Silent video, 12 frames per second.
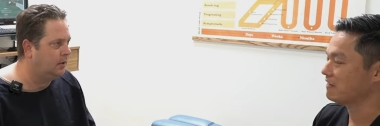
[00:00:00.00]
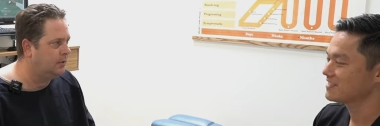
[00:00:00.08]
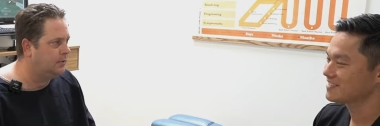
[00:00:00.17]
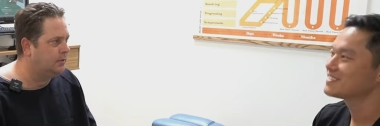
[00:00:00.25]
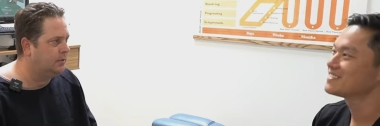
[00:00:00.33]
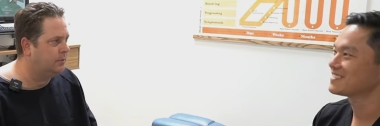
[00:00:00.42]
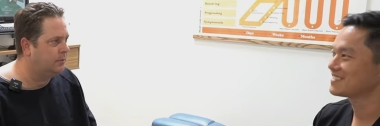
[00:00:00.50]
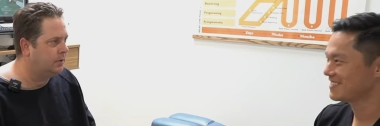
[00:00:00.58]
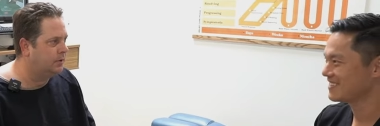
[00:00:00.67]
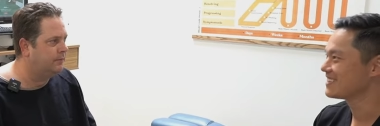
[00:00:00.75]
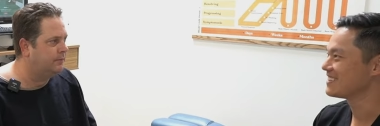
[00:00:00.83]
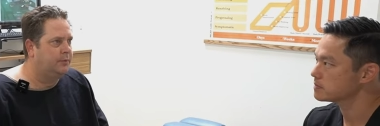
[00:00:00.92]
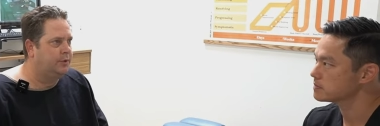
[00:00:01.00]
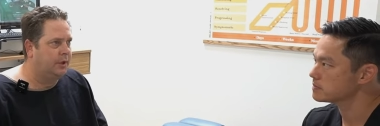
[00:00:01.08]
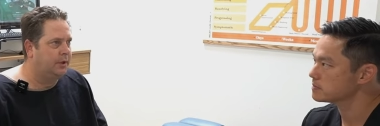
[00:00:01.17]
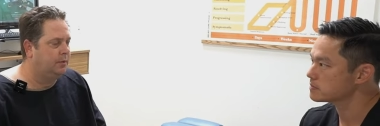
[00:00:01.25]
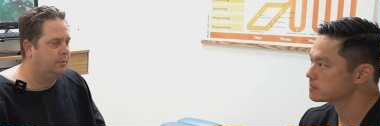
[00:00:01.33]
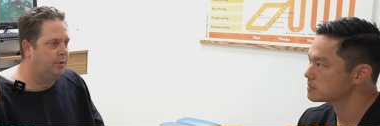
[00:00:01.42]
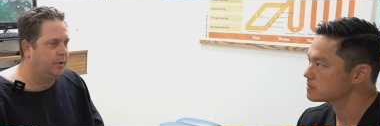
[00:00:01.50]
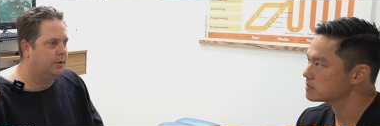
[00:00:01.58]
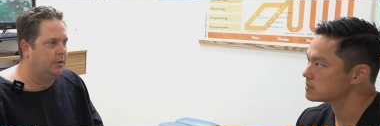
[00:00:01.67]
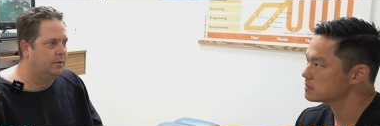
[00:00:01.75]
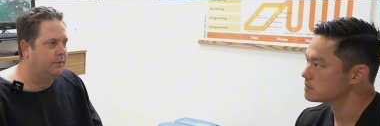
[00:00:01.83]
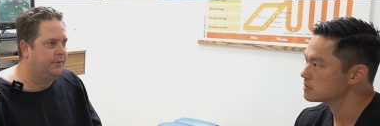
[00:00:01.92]
Speaker 1: any sort of relief. Tried to play
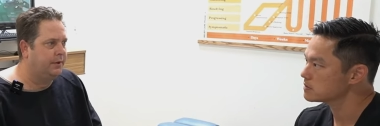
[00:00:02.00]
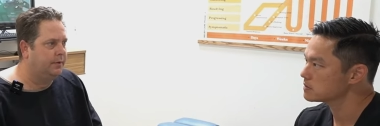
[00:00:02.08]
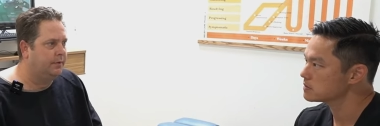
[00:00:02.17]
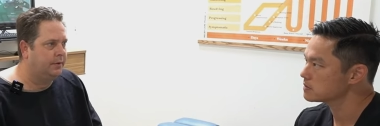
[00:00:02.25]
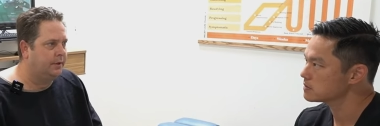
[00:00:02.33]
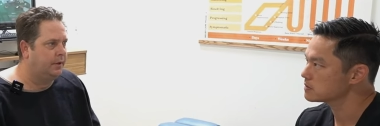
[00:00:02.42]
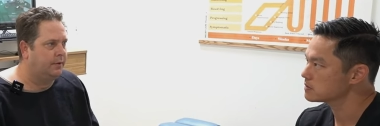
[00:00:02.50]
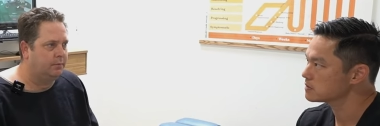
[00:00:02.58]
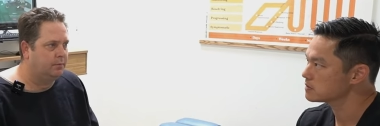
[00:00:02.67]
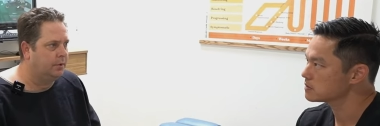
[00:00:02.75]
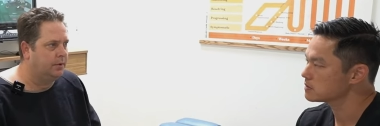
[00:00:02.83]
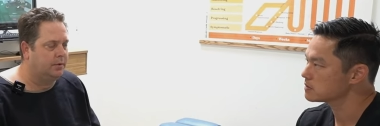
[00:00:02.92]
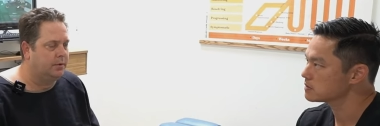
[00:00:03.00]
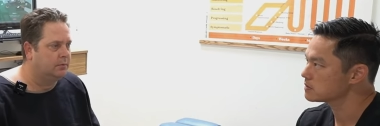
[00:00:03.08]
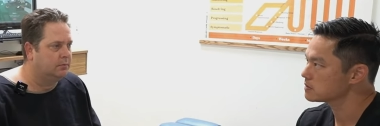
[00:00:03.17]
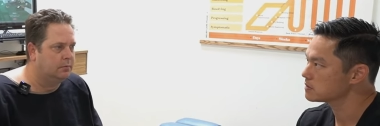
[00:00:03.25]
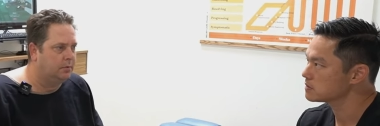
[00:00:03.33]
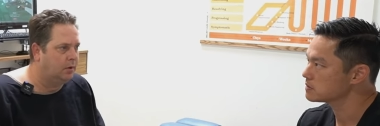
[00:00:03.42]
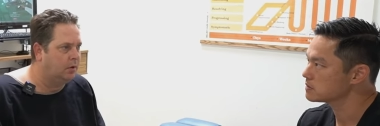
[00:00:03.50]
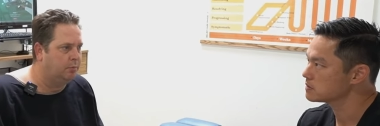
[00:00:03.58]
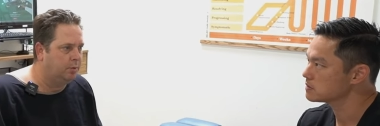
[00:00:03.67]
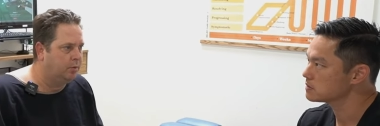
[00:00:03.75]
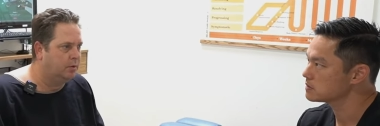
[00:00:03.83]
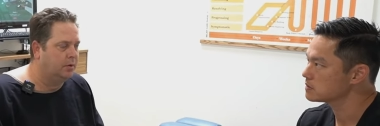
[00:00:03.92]
golf the other day with our
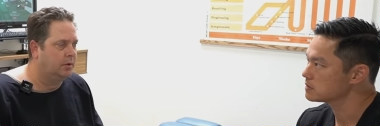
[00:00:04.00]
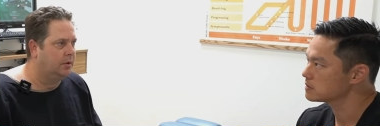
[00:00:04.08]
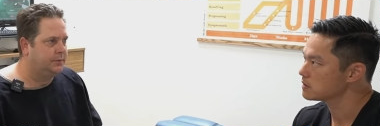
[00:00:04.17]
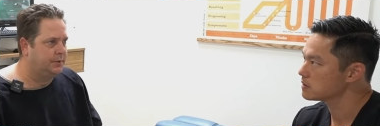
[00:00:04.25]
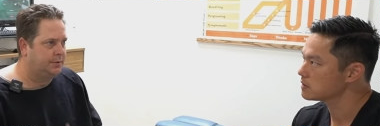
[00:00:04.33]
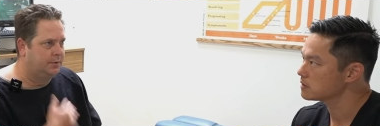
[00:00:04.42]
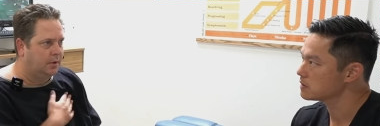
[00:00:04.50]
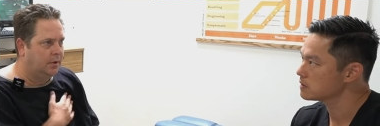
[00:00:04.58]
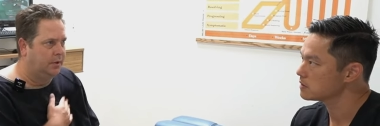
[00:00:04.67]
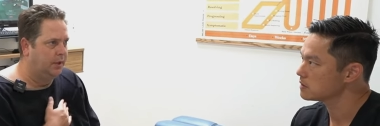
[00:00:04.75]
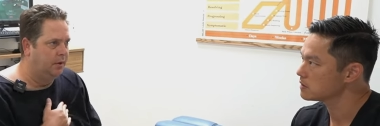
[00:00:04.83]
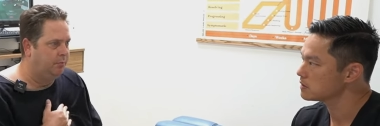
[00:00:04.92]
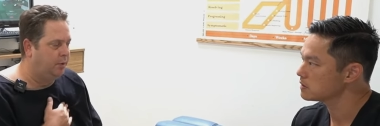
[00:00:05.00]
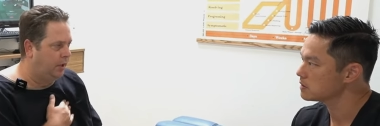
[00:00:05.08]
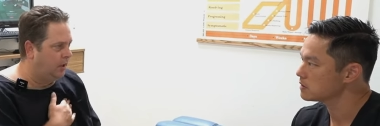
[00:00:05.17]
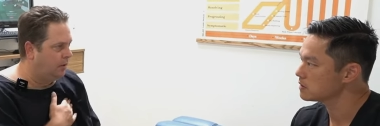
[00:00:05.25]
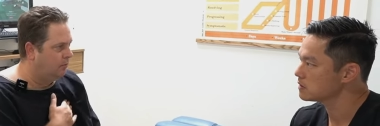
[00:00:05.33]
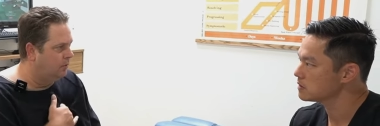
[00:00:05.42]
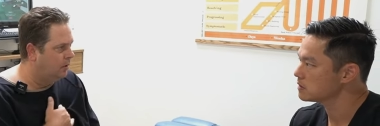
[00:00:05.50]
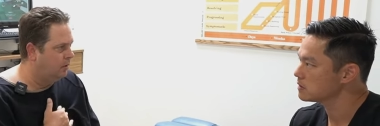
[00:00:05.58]
board. Started getting pain